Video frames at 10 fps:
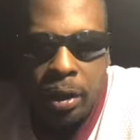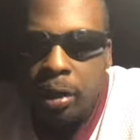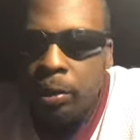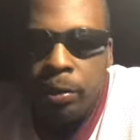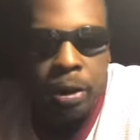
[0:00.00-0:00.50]

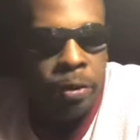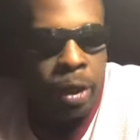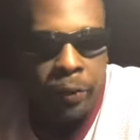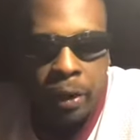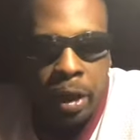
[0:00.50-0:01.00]
You
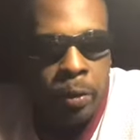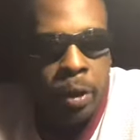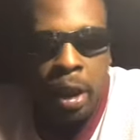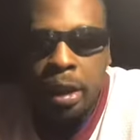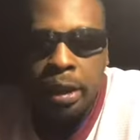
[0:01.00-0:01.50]
never know.
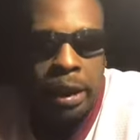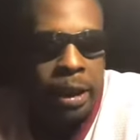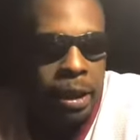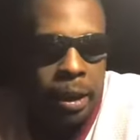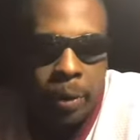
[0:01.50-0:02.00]
And the
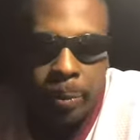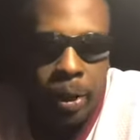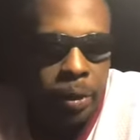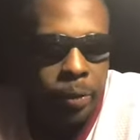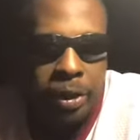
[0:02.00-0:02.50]
same thing with
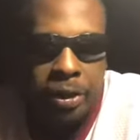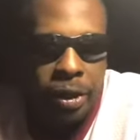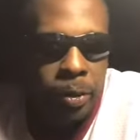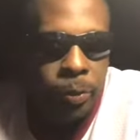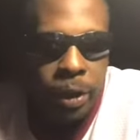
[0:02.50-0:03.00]
Paul
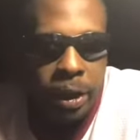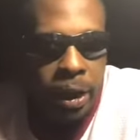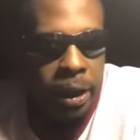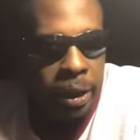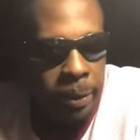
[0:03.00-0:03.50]
Richardson with the
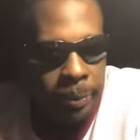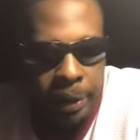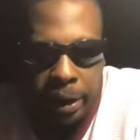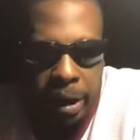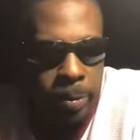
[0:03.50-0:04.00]

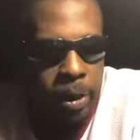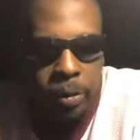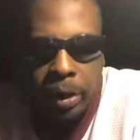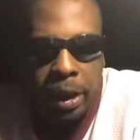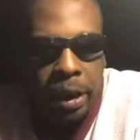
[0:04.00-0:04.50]
Terry
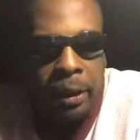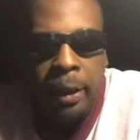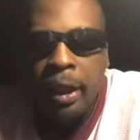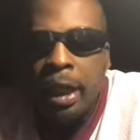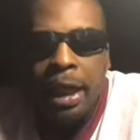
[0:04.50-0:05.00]
McLaurin kid.
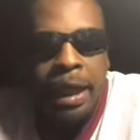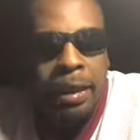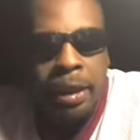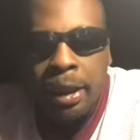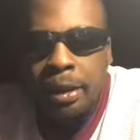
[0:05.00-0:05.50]

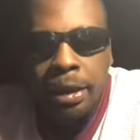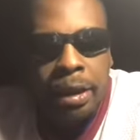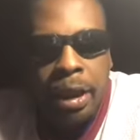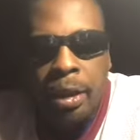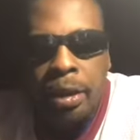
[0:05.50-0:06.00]
I just
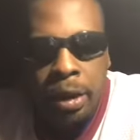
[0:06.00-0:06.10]
think